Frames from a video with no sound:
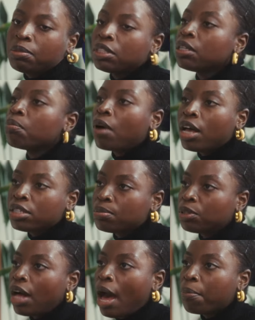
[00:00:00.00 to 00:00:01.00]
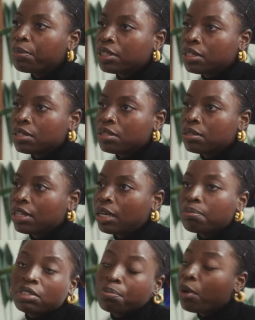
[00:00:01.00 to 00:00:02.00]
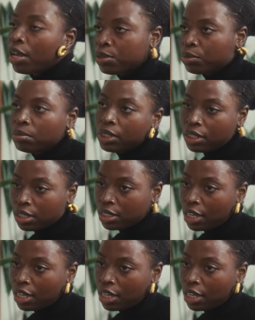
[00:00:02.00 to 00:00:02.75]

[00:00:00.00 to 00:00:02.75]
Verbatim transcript: the impossible happens, like the impossible meetings